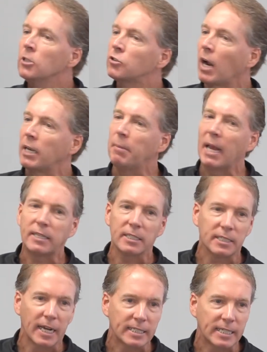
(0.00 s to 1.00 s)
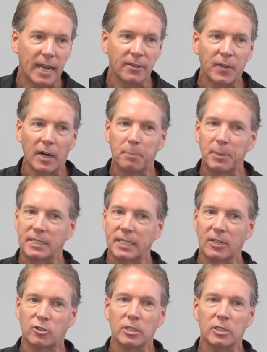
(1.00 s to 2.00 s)
Tried to make this like ten therapy
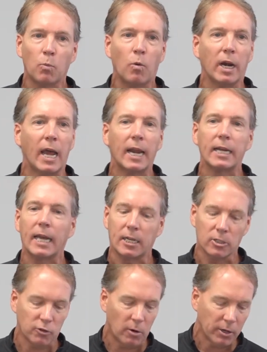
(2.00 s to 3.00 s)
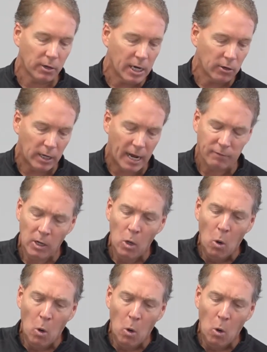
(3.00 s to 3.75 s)
sessions in one. How to get control of your inner life.